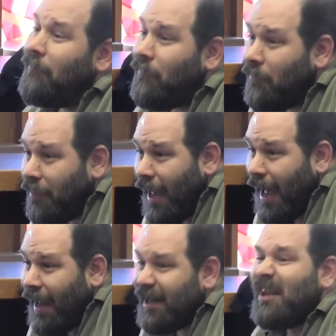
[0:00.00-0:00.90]
for
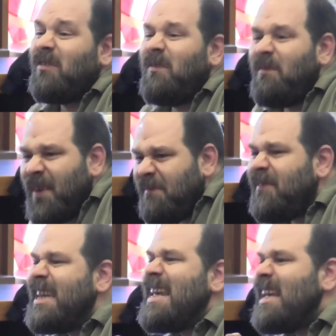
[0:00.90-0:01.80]
that is
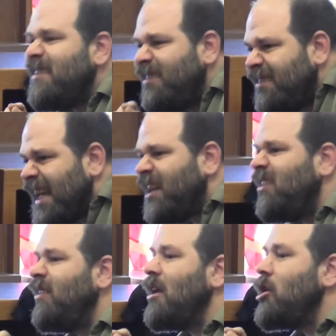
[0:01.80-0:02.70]

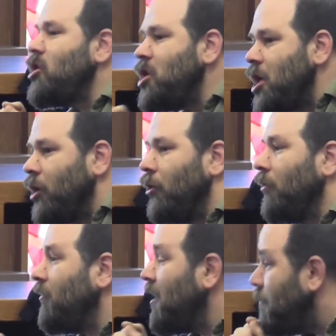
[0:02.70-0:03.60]
fifty-six
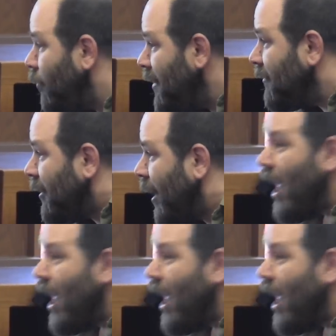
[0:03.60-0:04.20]
years in prison.